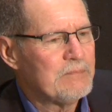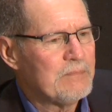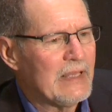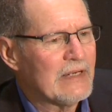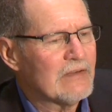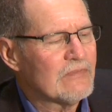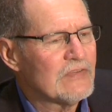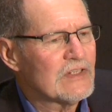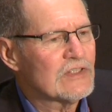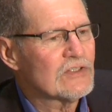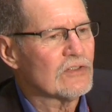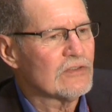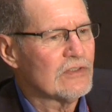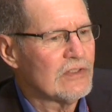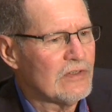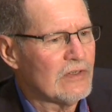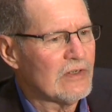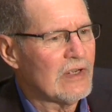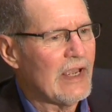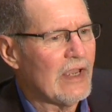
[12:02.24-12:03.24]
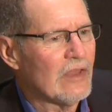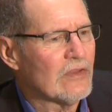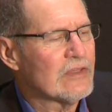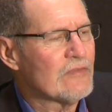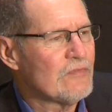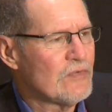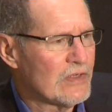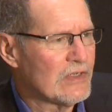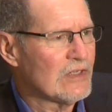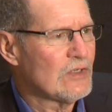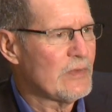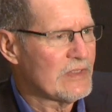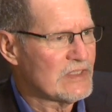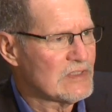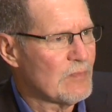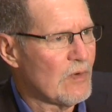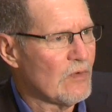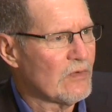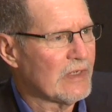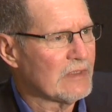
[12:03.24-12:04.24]
beneficial to your health if you can quit
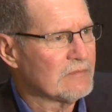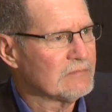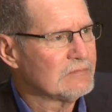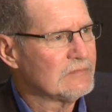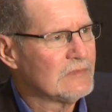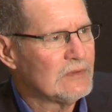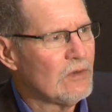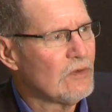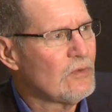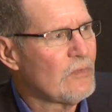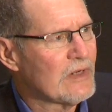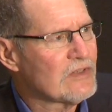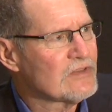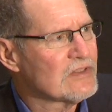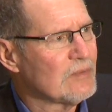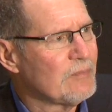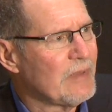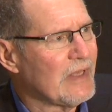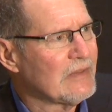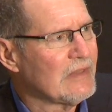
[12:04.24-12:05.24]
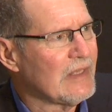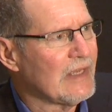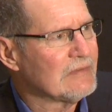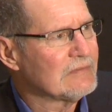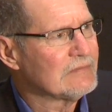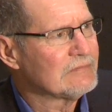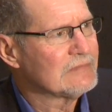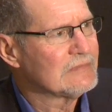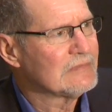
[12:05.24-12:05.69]
smoking. No question about that.